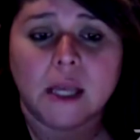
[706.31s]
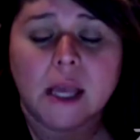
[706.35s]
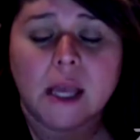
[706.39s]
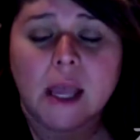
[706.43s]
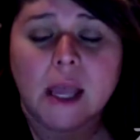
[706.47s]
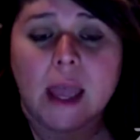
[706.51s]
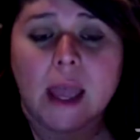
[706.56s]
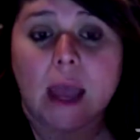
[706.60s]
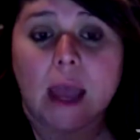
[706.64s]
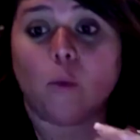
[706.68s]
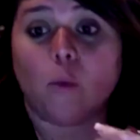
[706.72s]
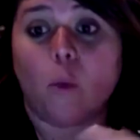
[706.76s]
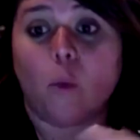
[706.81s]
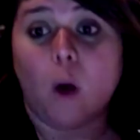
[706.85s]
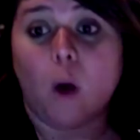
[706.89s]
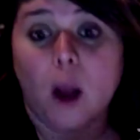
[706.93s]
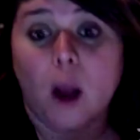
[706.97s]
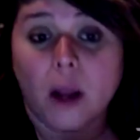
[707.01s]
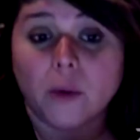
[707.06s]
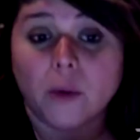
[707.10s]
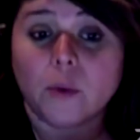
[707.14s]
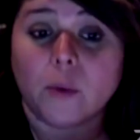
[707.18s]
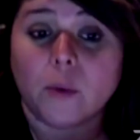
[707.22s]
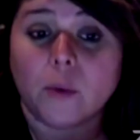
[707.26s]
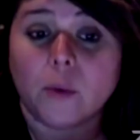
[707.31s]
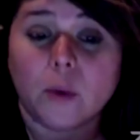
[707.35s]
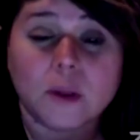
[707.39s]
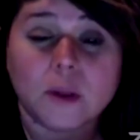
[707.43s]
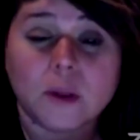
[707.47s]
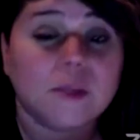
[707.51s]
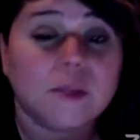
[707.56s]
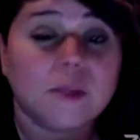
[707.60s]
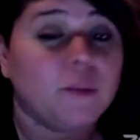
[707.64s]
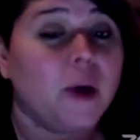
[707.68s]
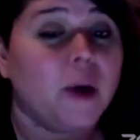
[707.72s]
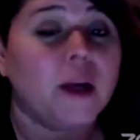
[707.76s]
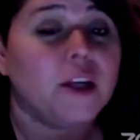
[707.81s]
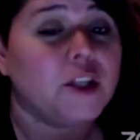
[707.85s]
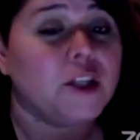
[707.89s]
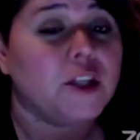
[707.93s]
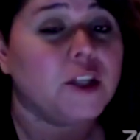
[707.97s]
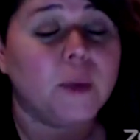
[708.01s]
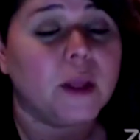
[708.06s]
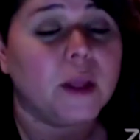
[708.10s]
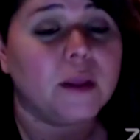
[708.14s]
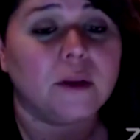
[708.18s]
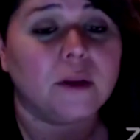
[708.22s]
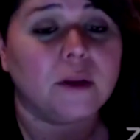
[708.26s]
and why rewards and
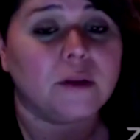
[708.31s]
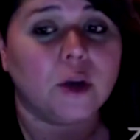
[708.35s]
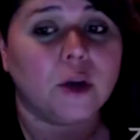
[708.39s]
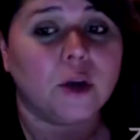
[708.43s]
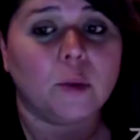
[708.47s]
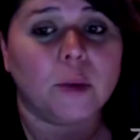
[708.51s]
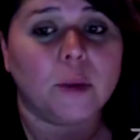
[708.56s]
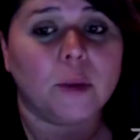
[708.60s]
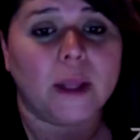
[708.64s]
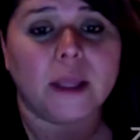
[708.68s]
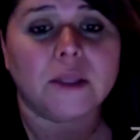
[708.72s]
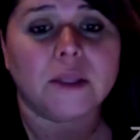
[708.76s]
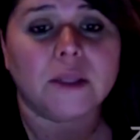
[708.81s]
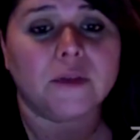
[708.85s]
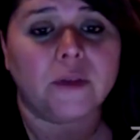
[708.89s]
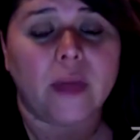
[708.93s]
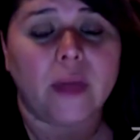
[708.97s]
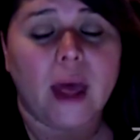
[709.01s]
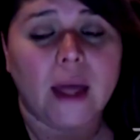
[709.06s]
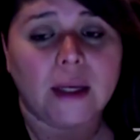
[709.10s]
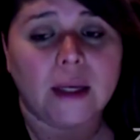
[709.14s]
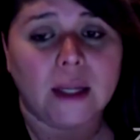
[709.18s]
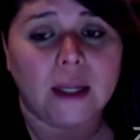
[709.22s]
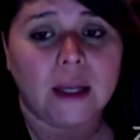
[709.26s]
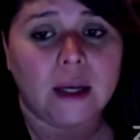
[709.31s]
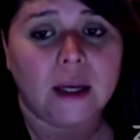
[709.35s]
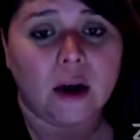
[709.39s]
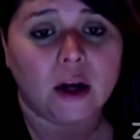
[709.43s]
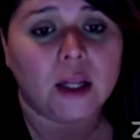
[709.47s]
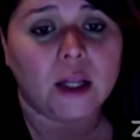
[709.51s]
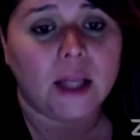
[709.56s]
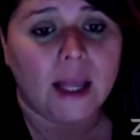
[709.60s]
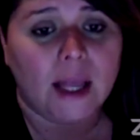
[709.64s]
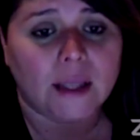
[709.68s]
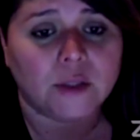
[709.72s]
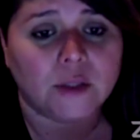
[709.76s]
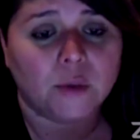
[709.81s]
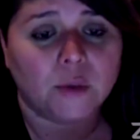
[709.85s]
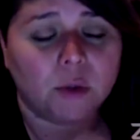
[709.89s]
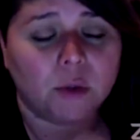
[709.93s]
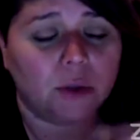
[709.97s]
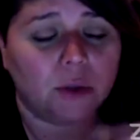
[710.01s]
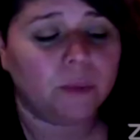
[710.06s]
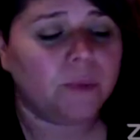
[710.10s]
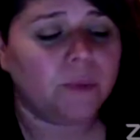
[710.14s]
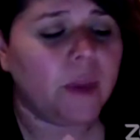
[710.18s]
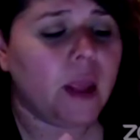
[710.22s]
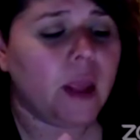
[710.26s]
punishment. There's no place for that in our classroom.
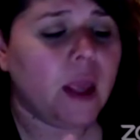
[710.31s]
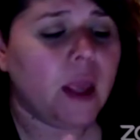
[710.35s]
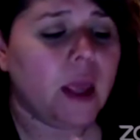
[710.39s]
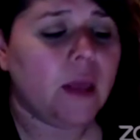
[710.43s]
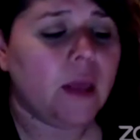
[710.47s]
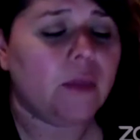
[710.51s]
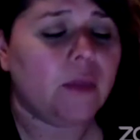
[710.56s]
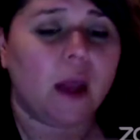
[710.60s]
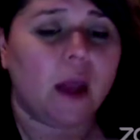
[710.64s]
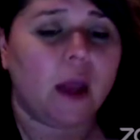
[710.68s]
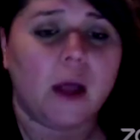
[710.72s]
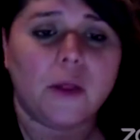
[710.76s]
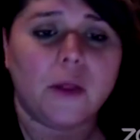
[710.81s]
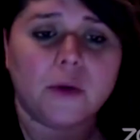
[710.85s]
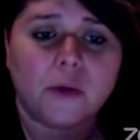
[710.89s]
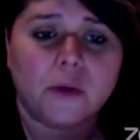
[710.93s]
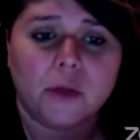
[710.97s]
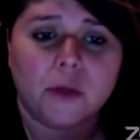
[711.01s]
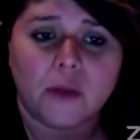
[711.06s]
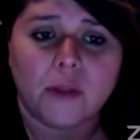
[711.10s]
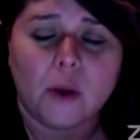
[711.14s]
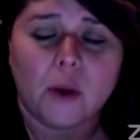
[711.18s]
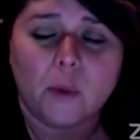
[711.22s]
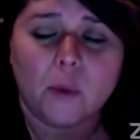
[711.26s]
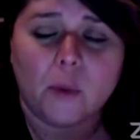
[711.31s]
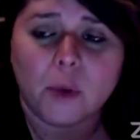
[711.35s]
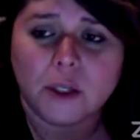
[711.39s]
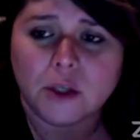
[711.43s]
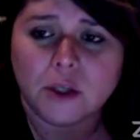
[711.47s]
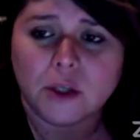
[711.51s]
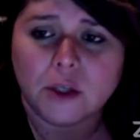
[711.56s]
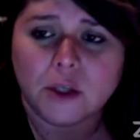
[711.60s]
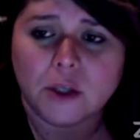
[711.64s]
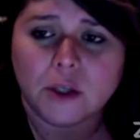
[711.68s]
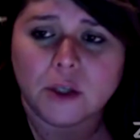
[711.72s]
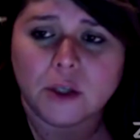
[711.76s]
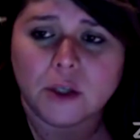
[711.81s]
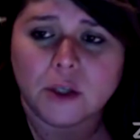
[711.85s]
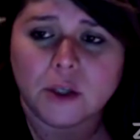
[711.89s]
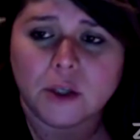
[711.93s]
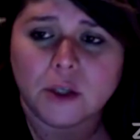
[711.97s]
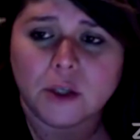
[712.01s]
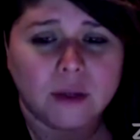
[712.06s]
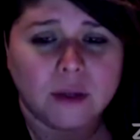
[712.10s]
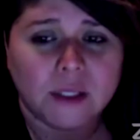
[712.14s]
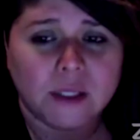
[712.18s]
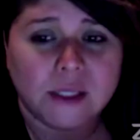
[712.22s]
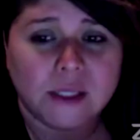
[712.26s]
The other thing that we talk
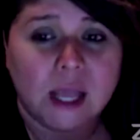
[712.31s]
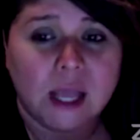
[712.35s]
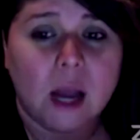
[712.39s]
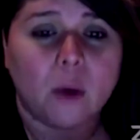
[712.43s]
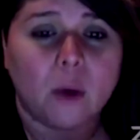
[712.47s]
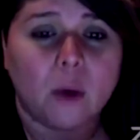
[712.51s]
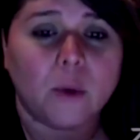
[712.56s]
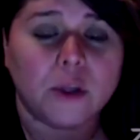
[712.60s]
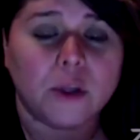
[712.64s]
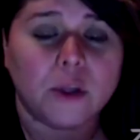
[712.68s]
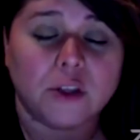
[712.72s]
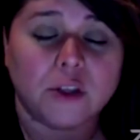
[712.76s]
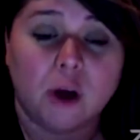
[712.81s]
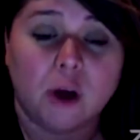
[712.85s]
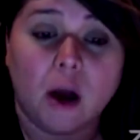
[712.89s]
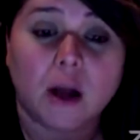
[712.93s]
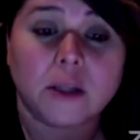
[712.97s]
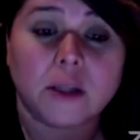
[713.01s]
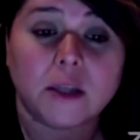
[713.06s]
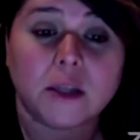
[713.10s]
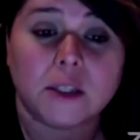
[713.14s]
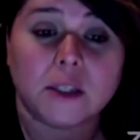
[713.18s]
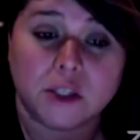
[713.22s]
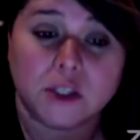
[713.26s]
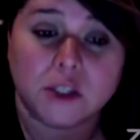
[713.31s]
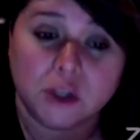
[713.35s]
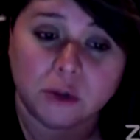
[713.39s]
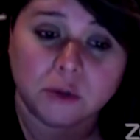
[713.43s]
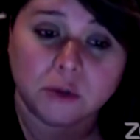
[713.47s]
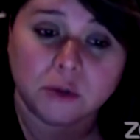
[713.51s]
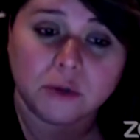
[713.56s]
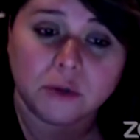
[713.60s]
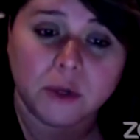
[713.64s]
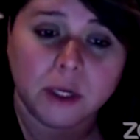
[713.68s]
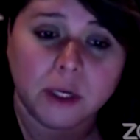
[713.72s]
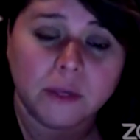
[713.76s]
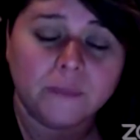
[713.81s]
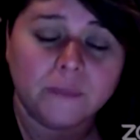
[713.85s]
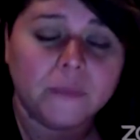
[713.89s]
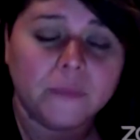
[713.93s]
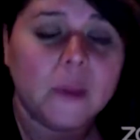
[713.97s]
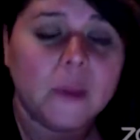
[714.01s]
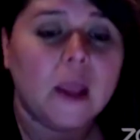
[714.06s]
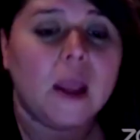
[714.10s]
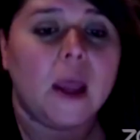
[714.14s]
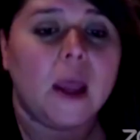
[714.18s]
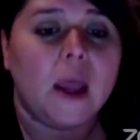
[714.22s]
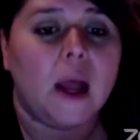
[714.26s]
about is how we talk to children,
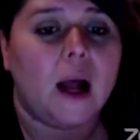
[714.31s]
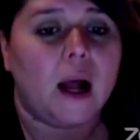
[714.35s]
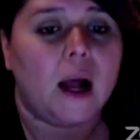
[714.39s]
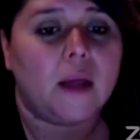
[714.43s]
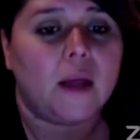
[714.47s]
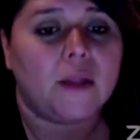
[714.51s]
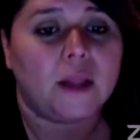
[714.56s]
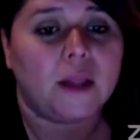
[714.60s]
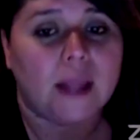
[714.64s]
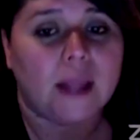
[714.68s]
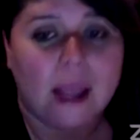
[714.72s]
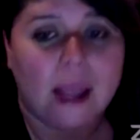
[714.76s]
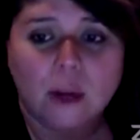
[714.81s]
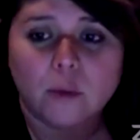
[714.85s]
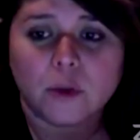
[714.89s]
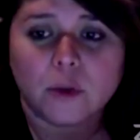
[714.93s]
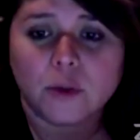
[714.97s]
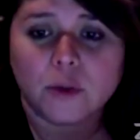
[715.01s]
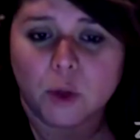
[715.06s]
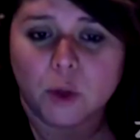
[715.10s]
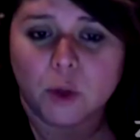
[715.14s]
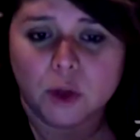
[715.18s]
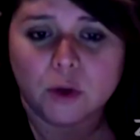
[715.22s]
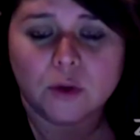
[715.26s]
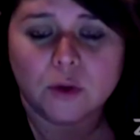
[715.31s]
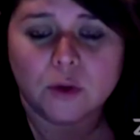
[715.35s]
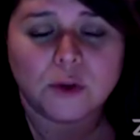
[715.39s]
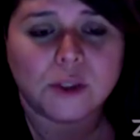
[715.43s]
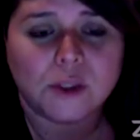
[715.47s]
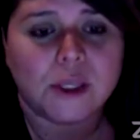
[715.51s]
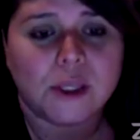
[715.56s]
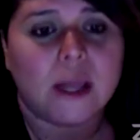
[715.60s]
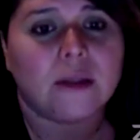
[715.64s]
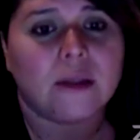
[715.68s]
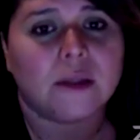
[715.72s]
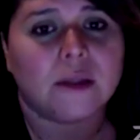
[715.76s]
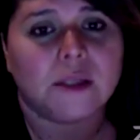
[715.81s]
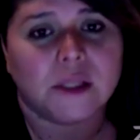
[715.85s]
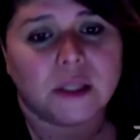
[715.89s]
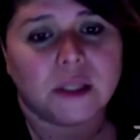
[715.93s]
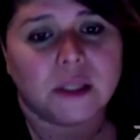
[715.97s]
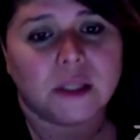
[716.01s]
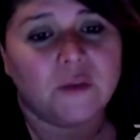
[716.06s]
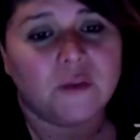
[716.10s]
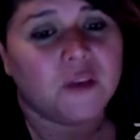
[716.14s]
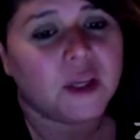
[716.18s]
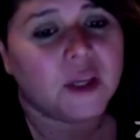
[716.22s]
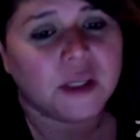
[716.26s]
the language we use, and the
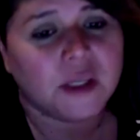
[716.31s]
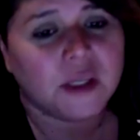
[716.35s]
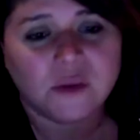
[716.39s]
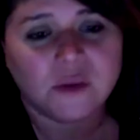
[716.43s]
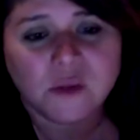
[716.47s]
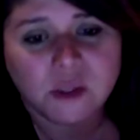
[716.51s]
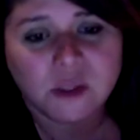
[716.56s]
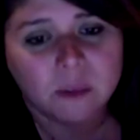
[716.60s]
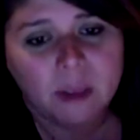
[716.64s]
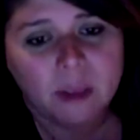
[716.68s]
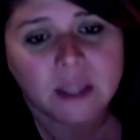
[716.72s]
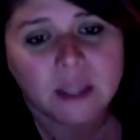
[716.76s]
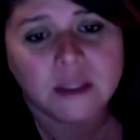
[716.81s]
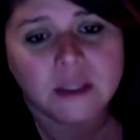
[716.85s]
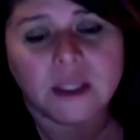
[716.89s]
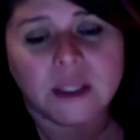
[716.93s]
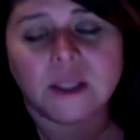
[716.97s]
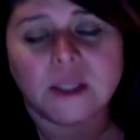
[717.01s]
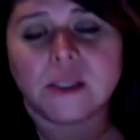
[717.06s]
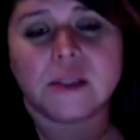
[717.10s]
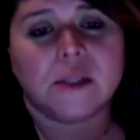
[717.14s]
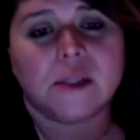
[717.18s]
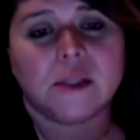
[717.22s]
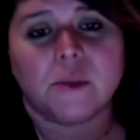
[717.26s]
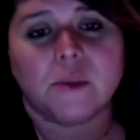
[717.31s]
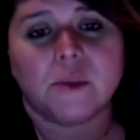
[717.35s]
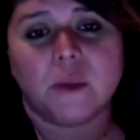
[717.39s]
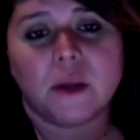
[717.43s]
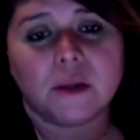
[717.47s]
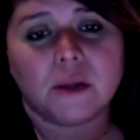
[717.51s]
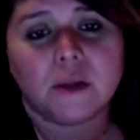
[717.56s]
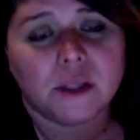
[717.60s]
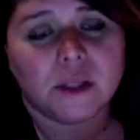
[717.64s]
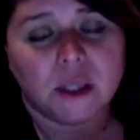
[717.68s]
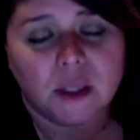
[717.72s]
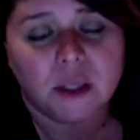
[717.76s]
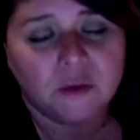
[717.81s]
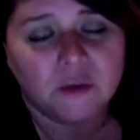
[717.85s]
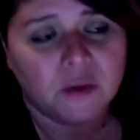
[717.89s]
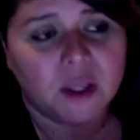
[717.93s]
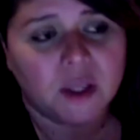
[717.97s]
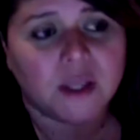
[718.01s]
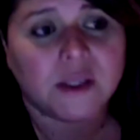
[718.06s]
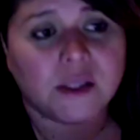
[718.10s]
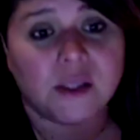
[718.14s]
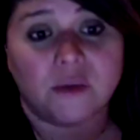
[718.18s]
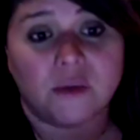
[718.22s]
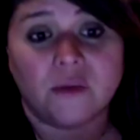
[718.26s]
significance of semantics and the
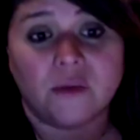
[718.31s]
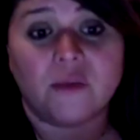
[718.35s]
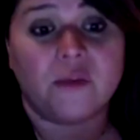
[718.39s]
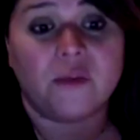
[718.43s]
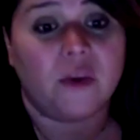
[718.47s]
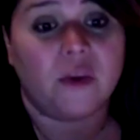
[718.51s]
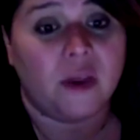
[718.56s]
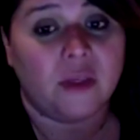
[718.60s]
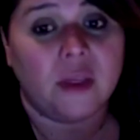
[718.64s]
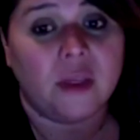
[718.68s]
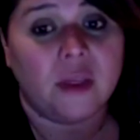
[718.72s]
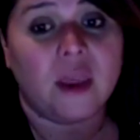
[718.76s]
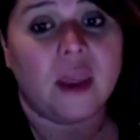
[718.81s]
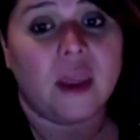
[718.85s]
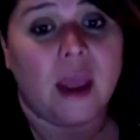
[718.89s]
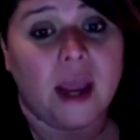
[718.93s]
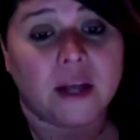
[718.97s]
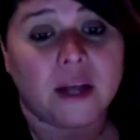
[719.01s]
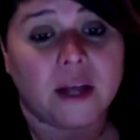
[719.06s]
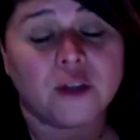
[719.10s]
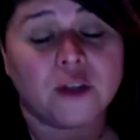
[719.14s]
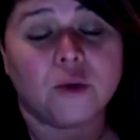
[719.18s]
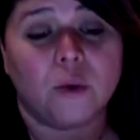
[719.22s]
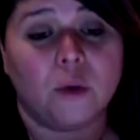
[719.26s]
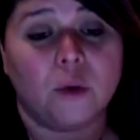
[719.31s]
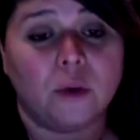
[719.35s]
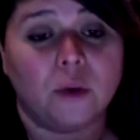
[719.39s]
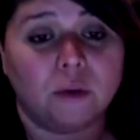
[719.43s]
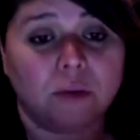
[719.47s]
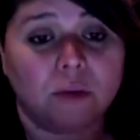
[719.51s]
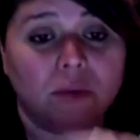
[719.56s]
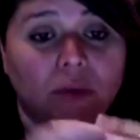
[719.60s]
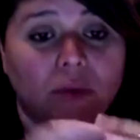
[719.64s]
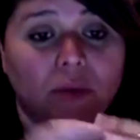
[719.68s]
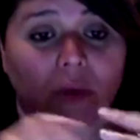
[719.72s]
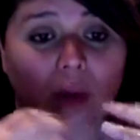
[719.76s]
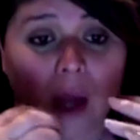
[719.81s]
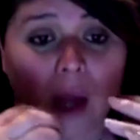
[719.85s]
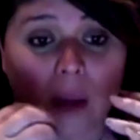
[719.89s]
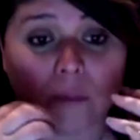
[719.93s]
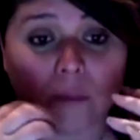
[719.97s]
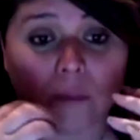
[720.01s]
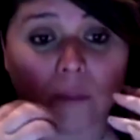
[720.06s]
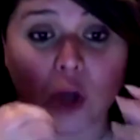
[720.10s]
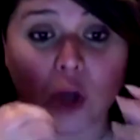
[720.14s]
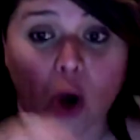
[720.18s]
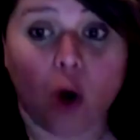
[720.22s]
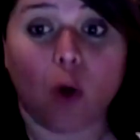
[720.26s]
significance of the actual
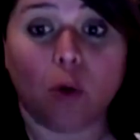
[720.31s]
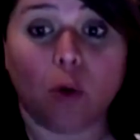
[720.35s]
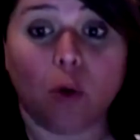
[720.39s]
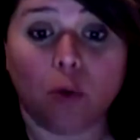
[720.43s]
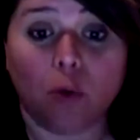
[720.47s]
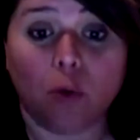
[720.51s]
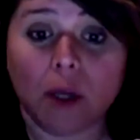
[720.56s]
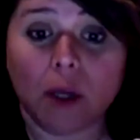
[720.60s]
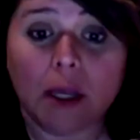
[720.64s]
tone